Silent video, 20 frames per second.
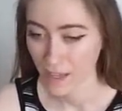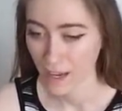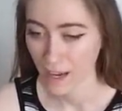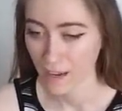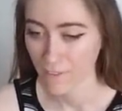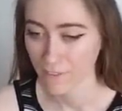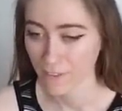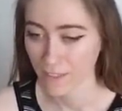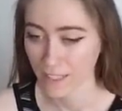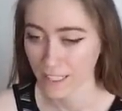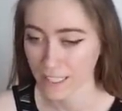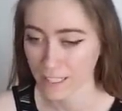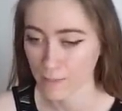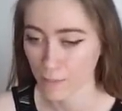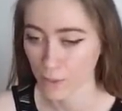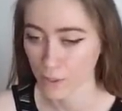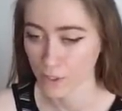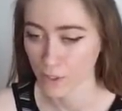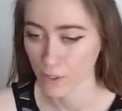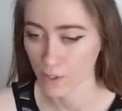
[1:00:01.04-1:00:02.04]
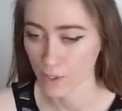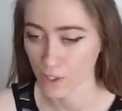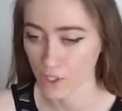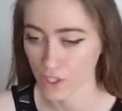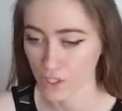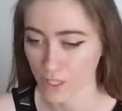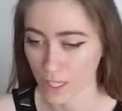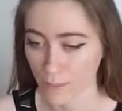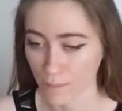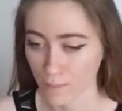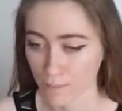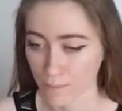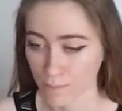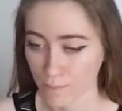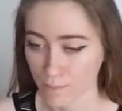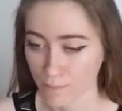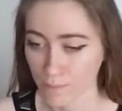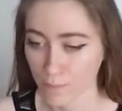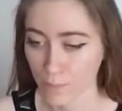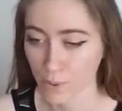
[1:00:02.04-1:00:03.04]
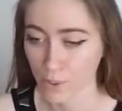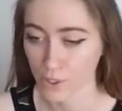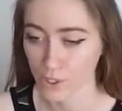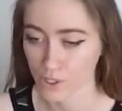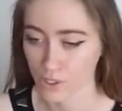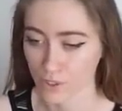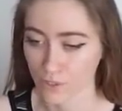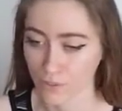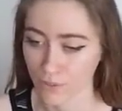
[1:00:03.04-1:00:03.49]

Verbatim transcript: I feel like it's more so to just like push the